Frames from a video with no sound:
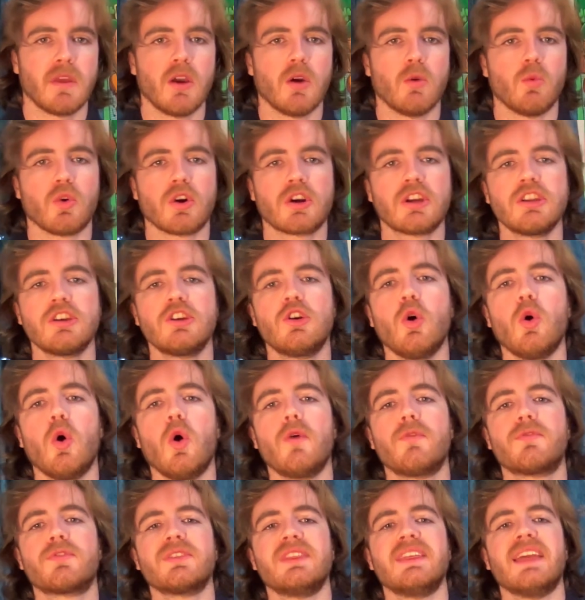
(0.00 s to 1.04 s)
We're going to go
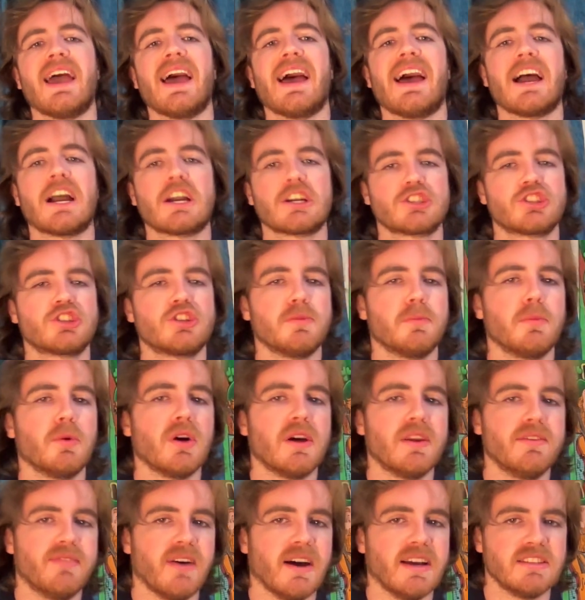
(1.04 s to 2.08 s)
over the actionable
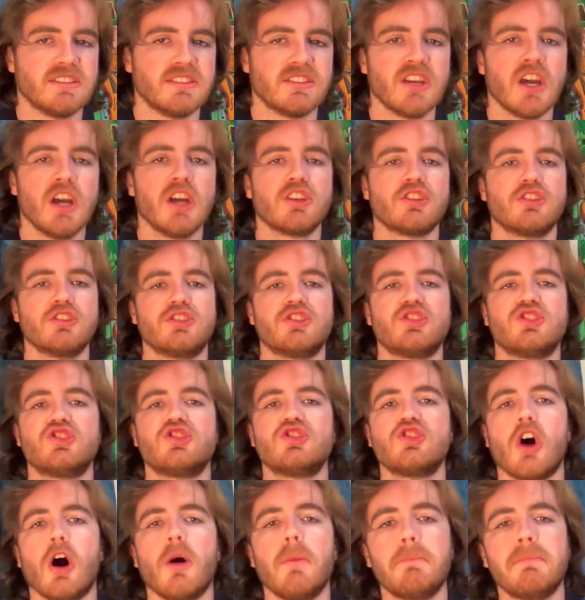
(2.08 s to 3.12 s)
advice to
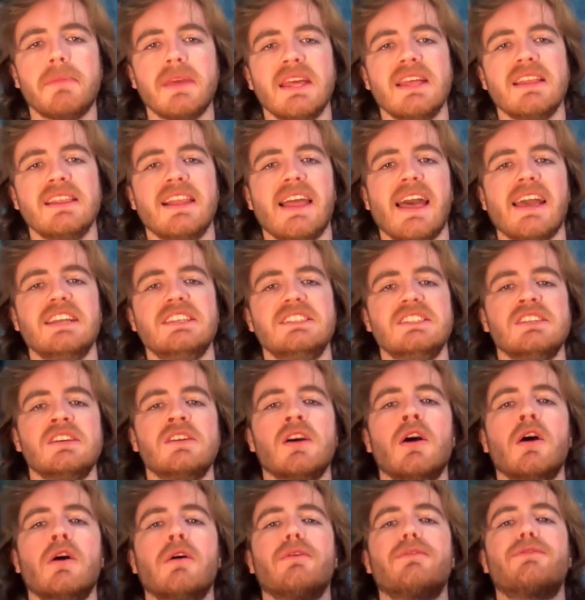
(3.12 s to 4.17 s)
stop being lazy
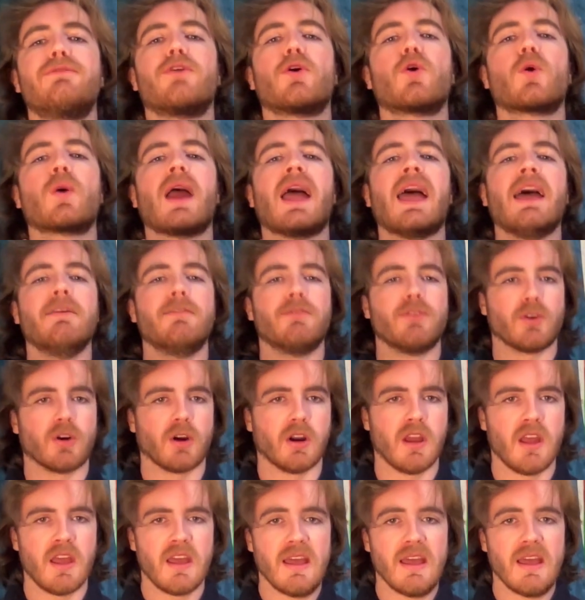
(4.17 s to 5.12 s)
forever